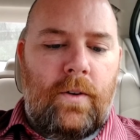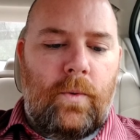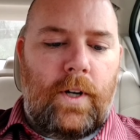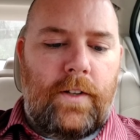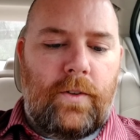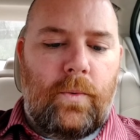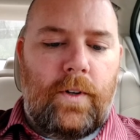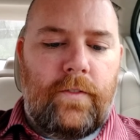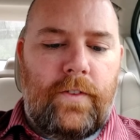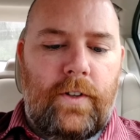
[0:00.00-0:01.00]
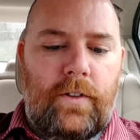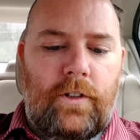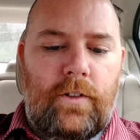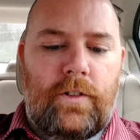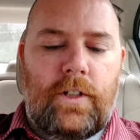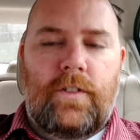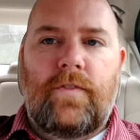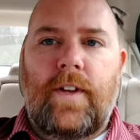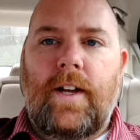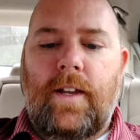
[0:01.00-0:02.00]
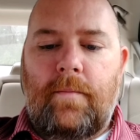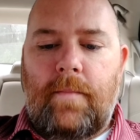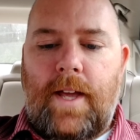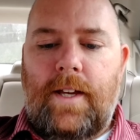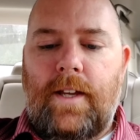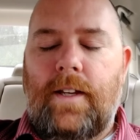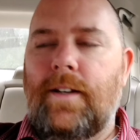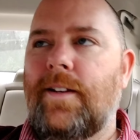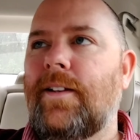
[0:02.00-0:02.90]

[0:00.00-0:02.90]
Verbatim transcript: What is the one food you just failed at making?